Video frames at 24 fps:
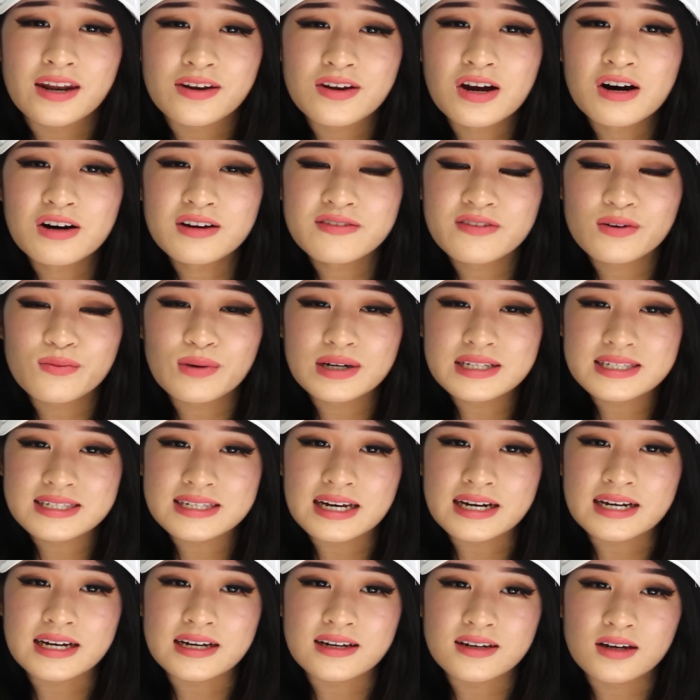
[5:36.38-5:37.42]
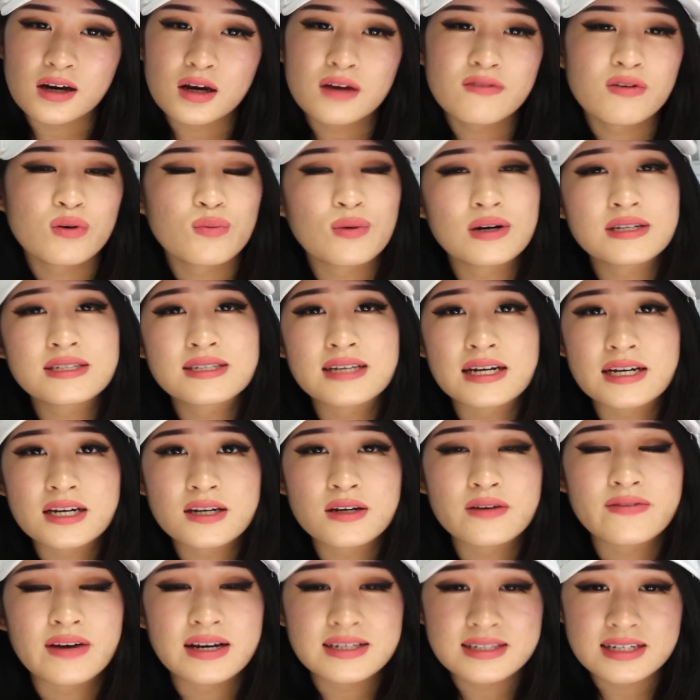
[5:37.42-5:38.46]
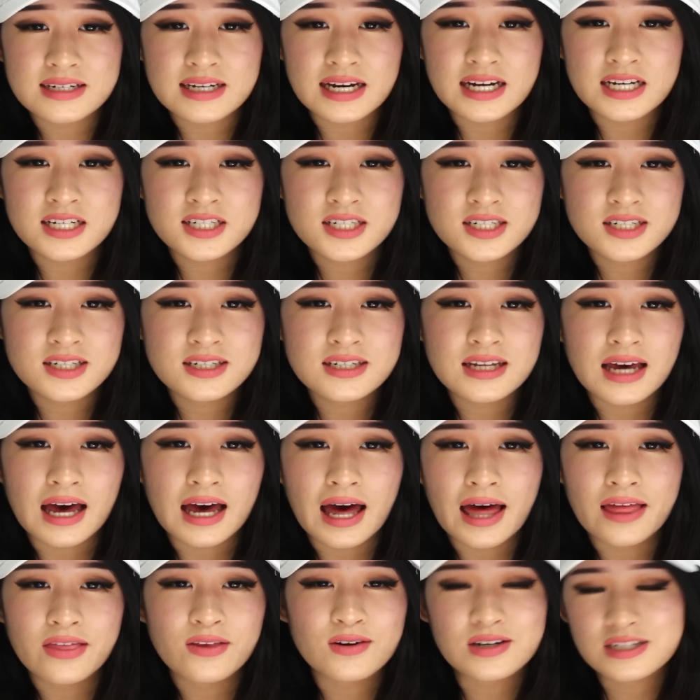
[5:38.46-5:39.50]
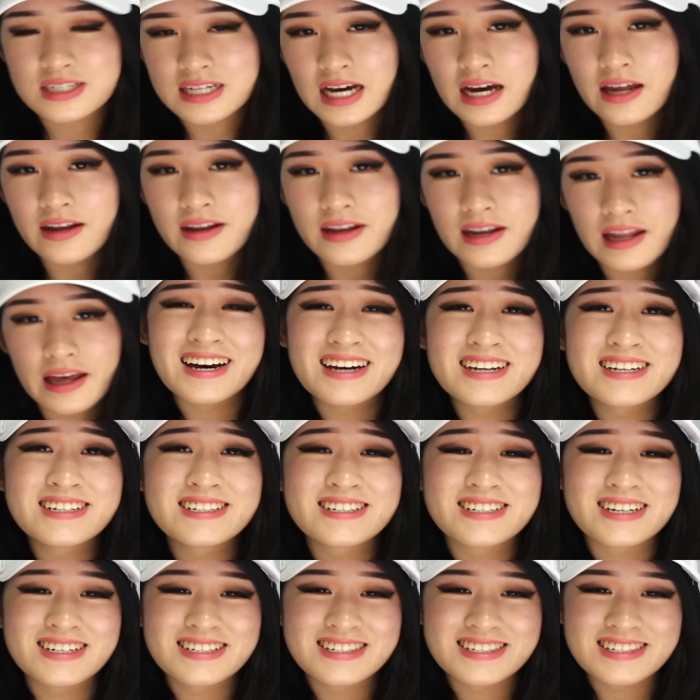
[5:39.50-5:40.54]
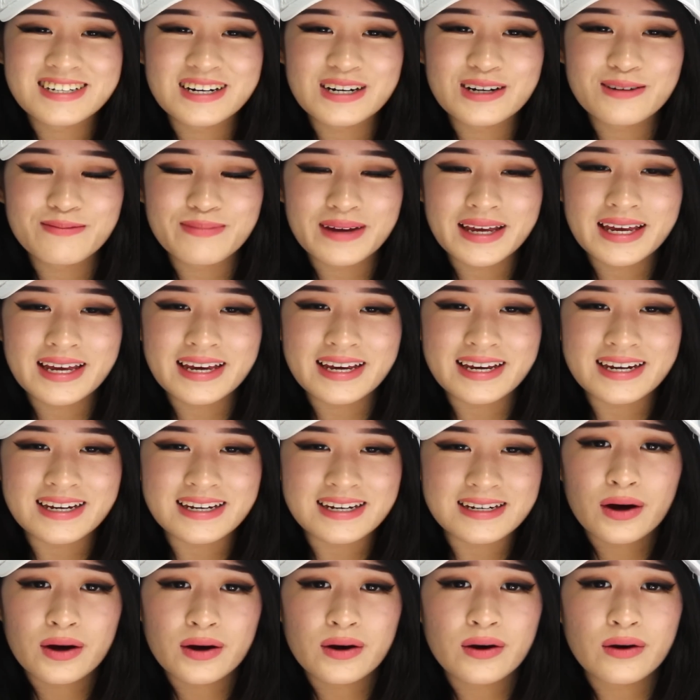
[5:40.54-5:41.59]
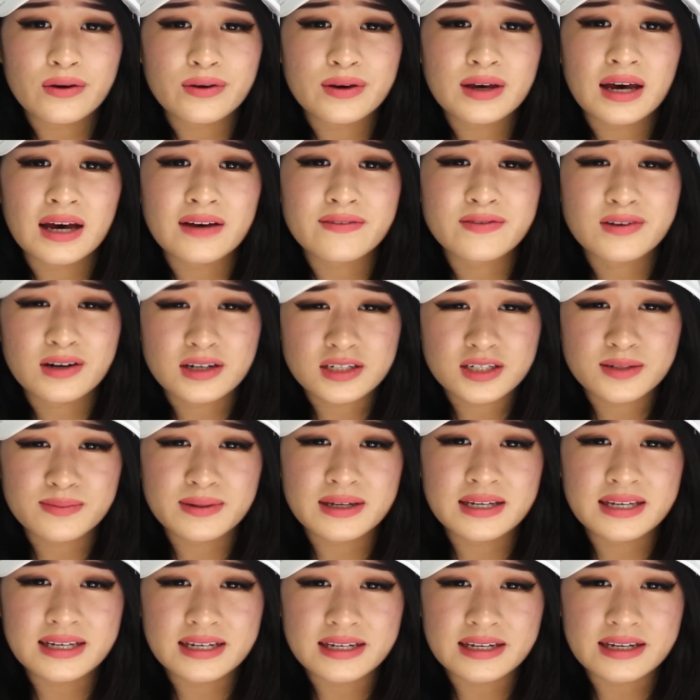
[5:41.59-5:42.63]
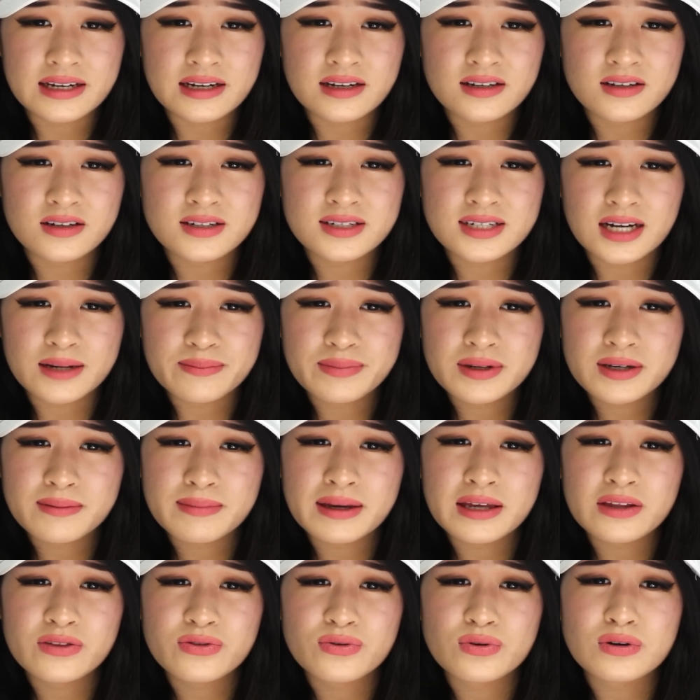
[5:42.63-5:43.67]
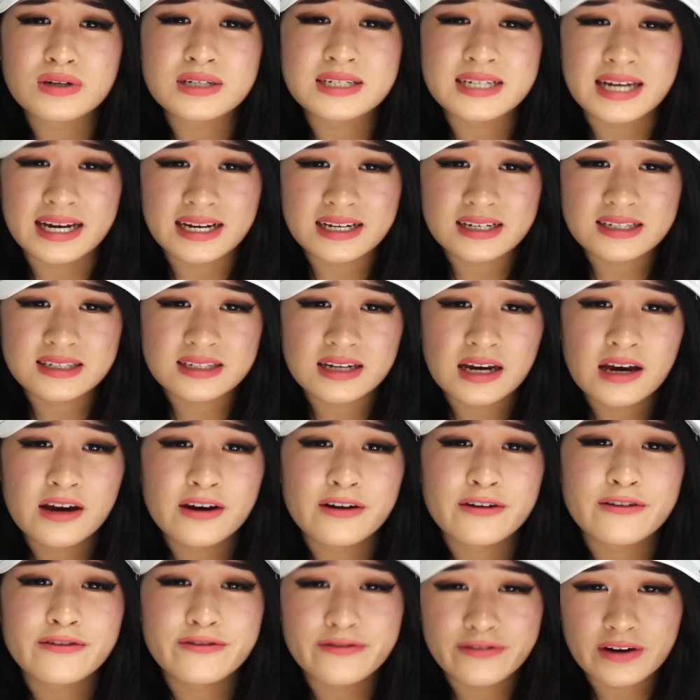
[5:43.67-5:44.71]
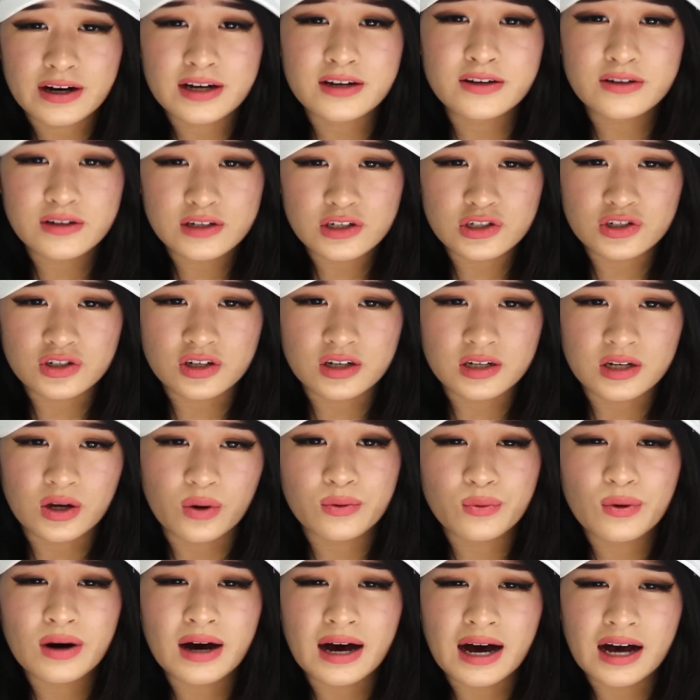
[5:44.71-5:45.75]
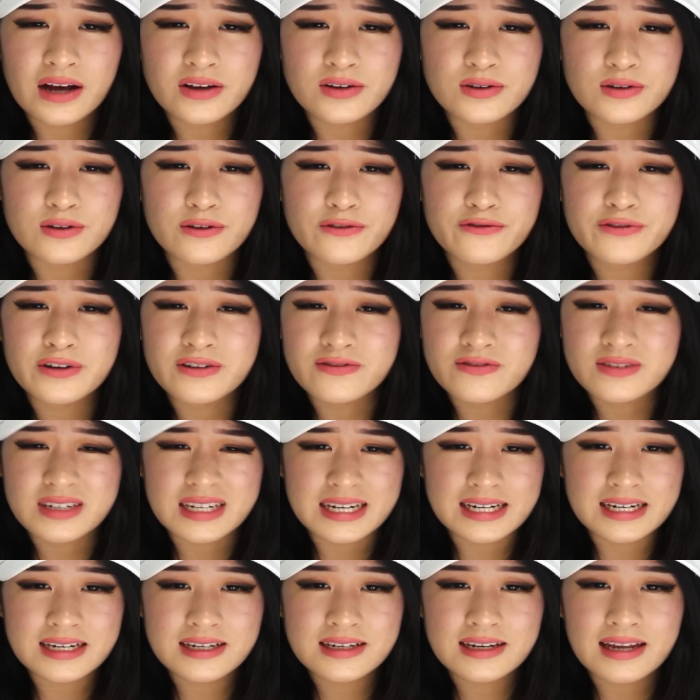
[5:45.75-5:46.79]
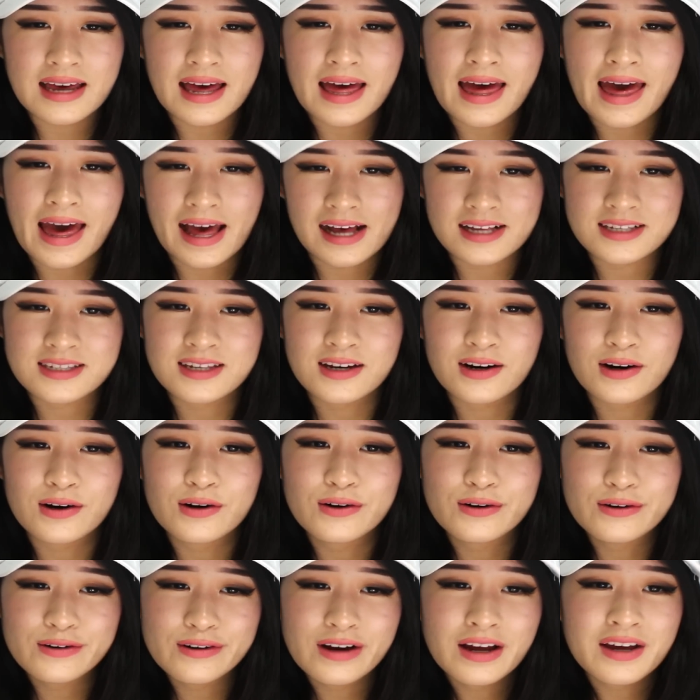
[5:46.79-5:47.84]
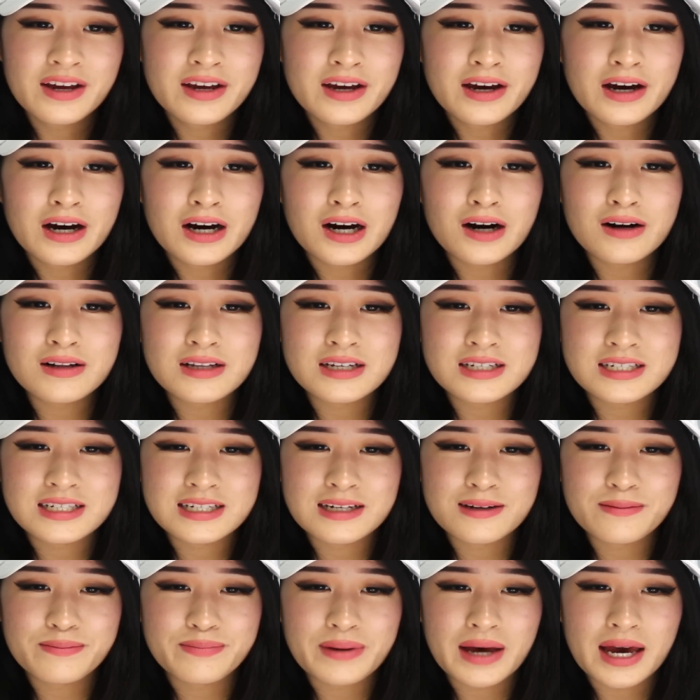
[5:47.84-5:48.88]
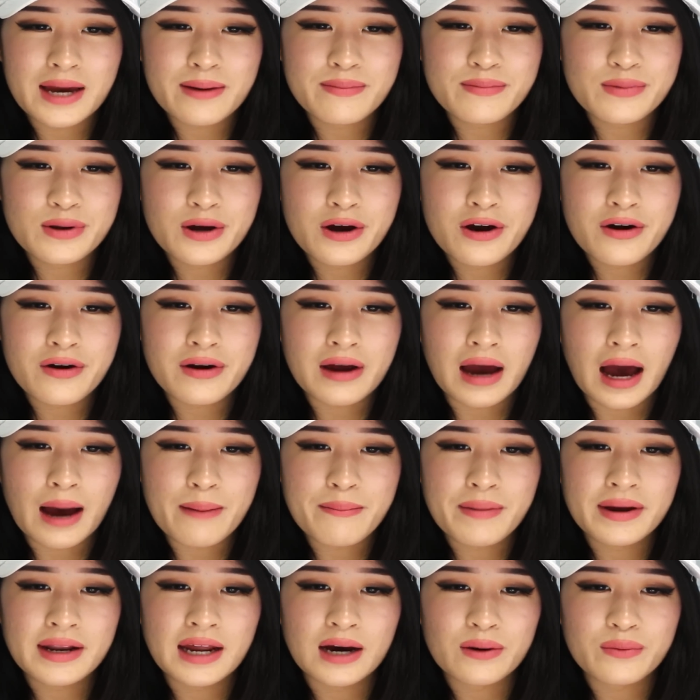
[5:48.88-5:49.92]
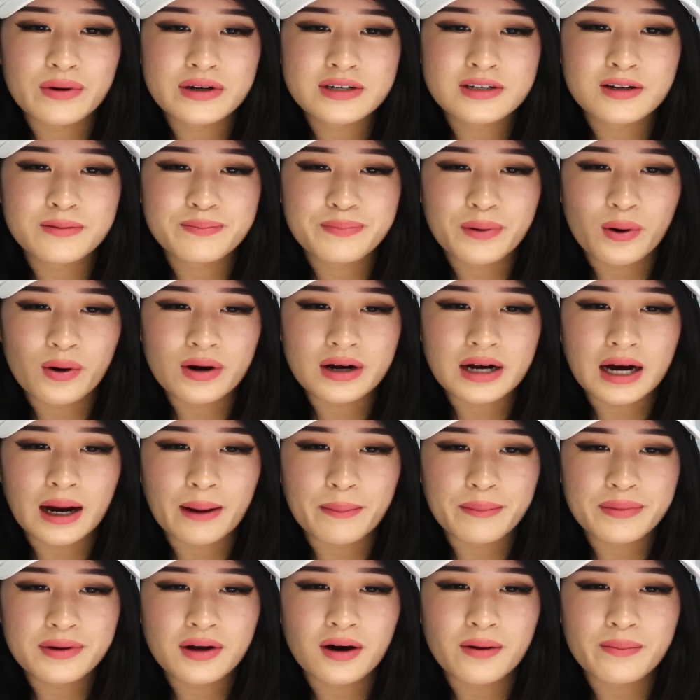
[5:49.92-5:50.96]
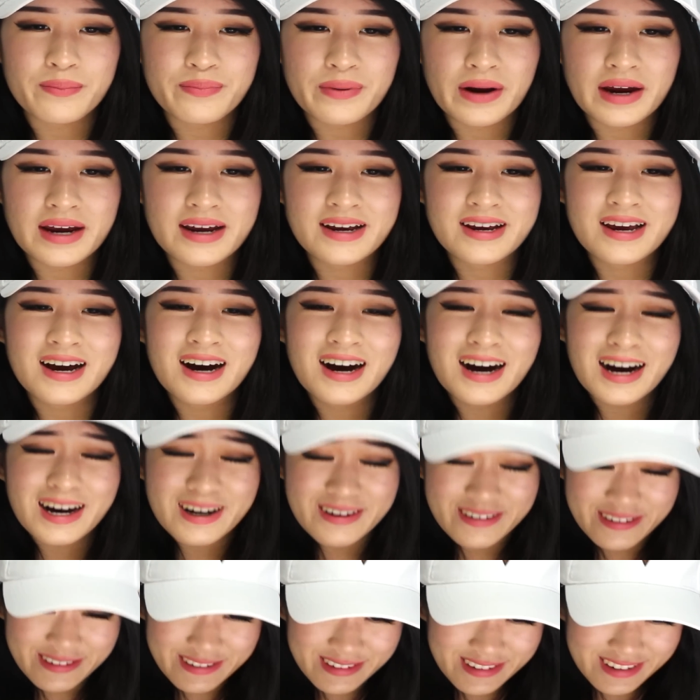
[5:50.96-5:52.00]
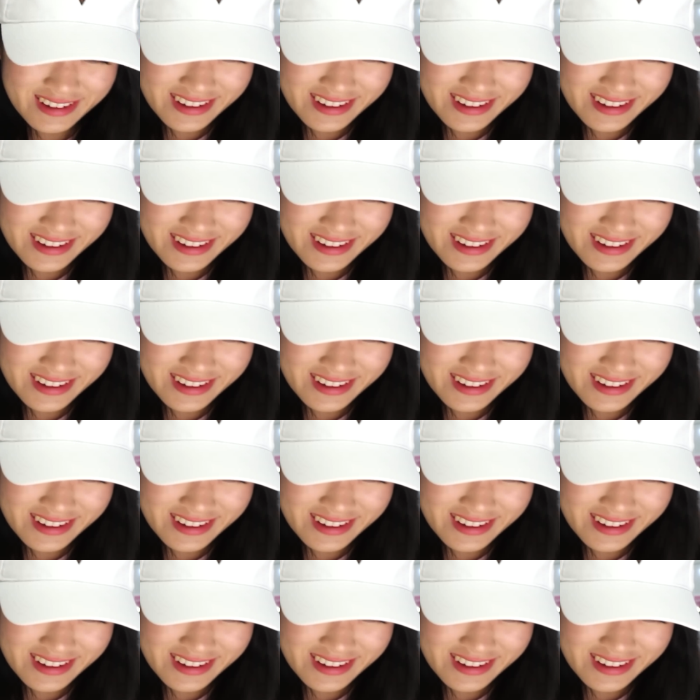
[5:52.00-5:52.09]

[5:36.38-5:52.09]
not even 1 second, not even 1 second of hesitation, and you're done. Like, that is just so mean. Oh, you have got to be kidding. You're dumping me through text. F*** you, John. What are you, 15? So, holy s***, babe. No, I meant I want to bulk up, not break up.